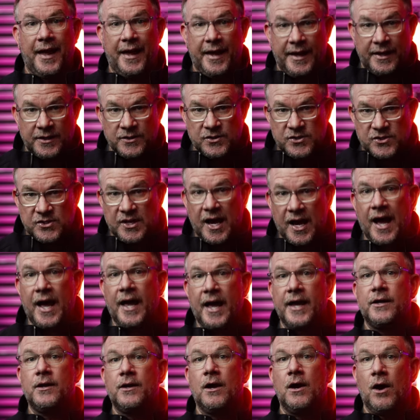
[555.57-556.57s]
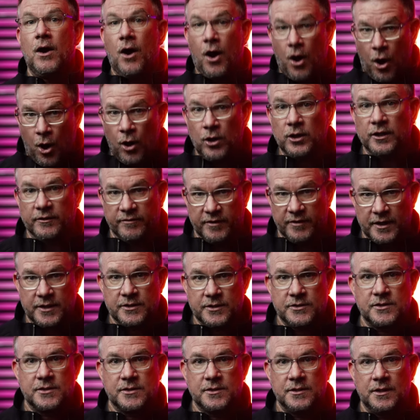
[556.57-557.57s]
Inside all of
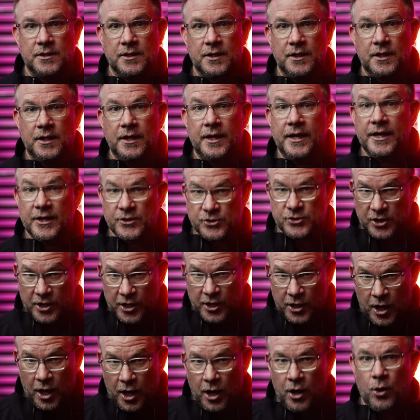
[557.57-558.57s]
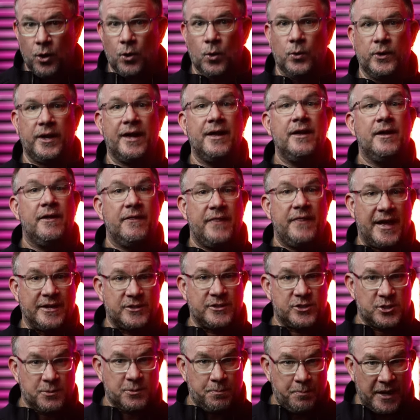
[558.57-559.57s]
us is a code
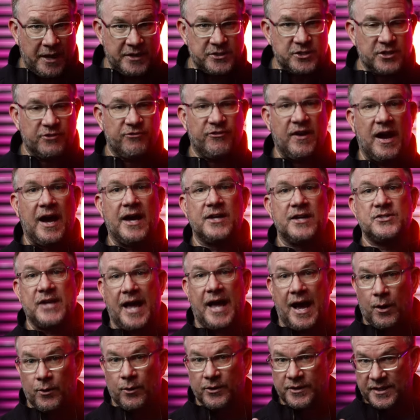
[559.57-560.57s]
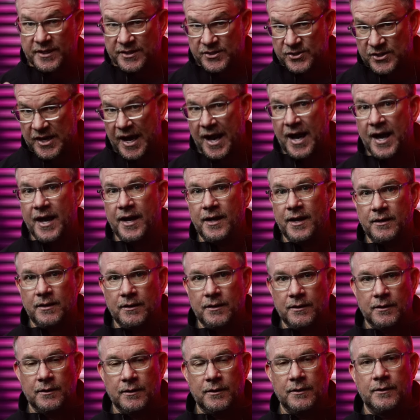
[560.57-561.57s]
that specifies our design
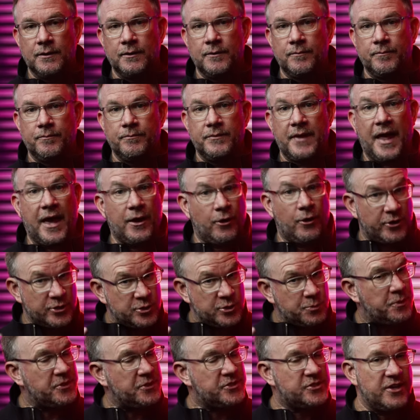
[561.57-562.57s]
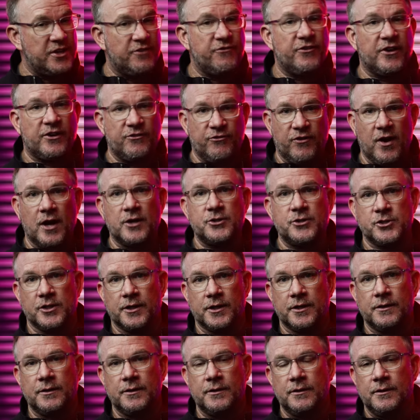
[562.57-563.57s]
and our specific
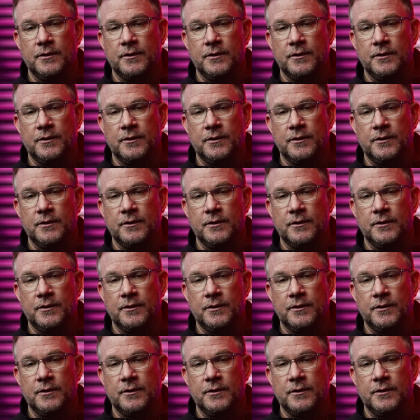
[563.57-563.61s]
function.